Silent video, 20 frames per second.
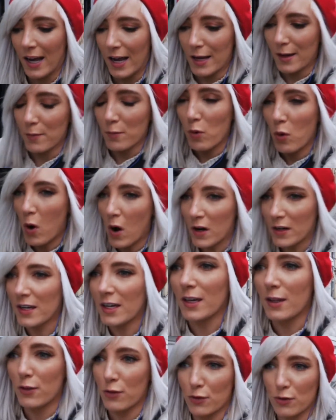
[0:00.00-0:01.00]
I am
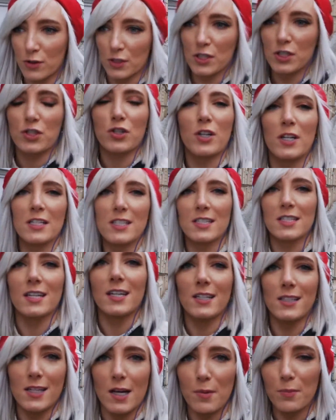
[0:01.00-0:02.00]
walking through the streets to
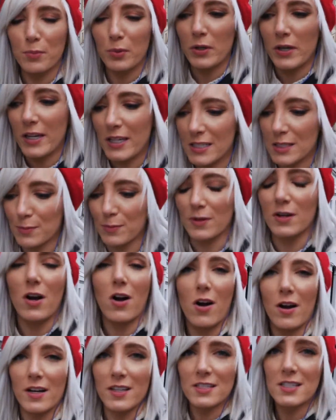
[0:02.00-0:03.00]
get dumplings, but
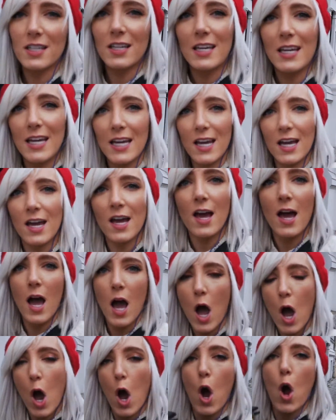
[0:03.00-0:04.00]
honestly,
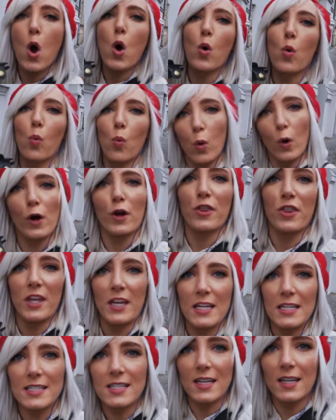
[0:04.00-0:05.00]
worth
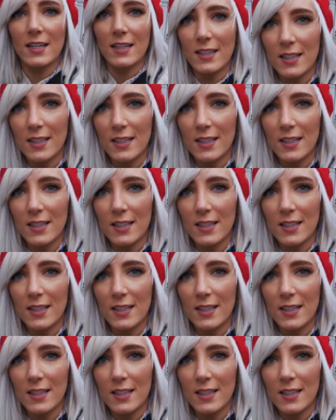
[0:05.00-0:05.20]
it.